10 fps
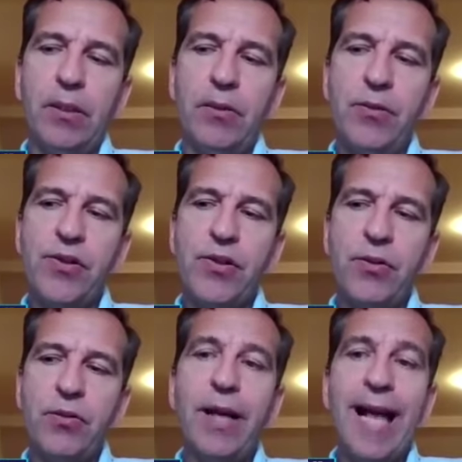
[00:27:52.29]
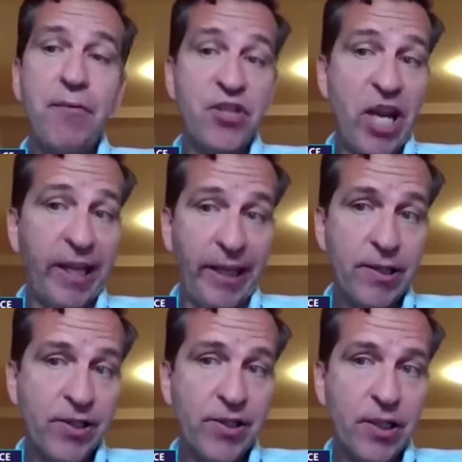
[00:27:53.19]
also life
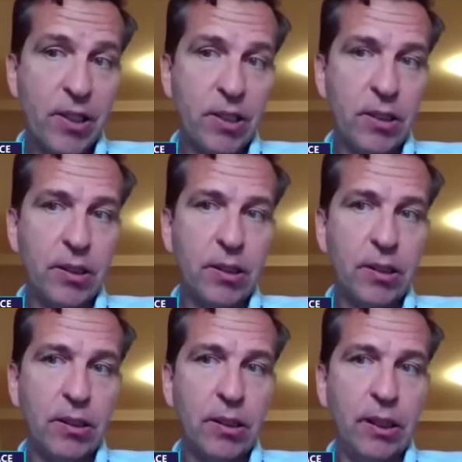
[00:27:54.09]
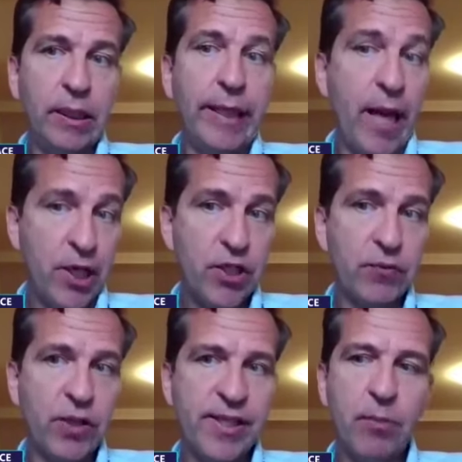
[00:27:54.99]
jackets in
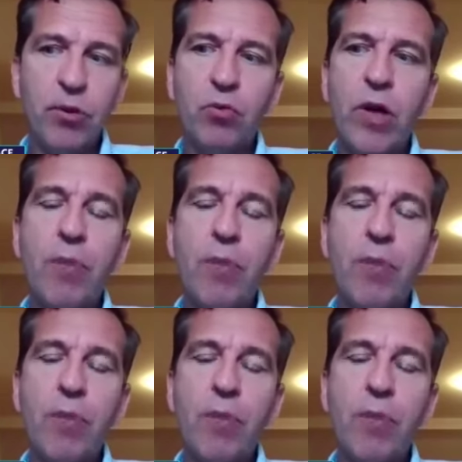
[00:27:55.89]
Iasi, for example.